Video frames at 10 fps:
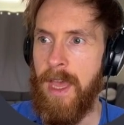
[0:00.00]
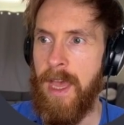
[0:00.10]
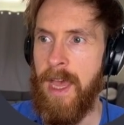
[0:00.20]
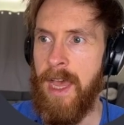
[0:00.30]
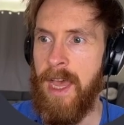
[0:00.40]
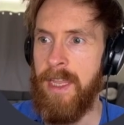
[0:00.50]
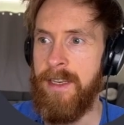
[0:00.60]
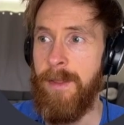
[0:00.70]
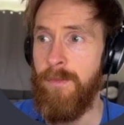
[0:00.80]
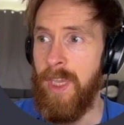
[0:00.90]
And
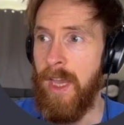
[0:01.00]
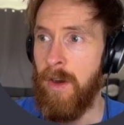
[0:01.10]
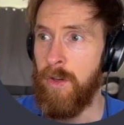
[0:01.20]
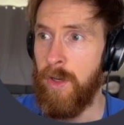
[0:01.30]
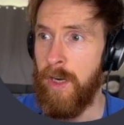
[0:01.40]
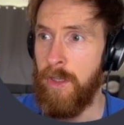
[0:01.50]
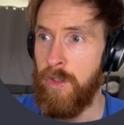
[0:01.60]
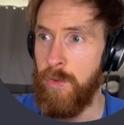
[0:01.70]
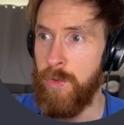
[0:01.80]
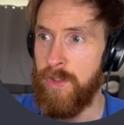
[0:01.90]
then we are gonna
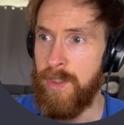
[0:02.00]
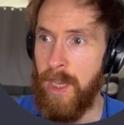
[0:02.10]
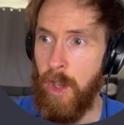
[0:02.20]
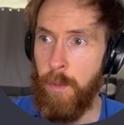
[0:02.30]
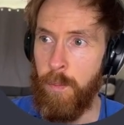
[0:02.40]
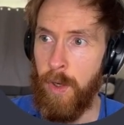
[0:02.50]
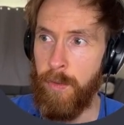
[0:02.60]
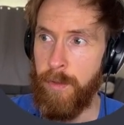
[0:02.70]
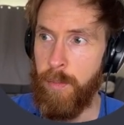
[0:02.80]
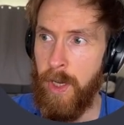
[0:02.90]
use the
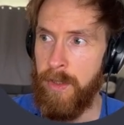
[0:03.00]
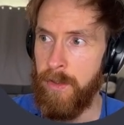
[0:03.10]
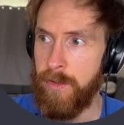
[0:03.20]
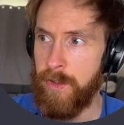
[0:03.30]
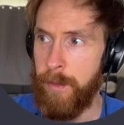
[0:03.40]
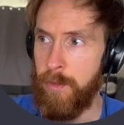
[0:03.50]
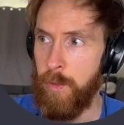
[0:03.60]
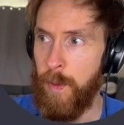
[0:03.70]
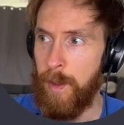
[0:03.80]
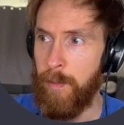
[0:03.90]
uploaded Python script to
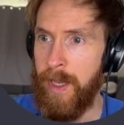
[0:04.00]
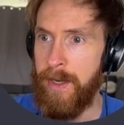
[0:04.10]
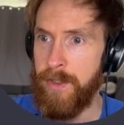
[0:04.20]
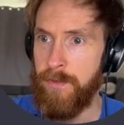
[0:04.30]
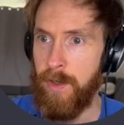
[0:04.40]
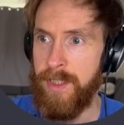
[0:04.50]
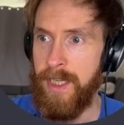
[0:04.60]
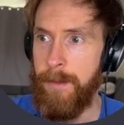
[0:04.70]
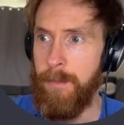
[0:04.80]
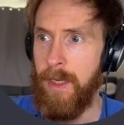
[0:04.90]
pick players for a
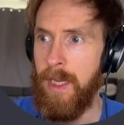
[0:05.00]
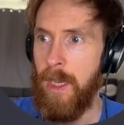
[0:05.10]
team,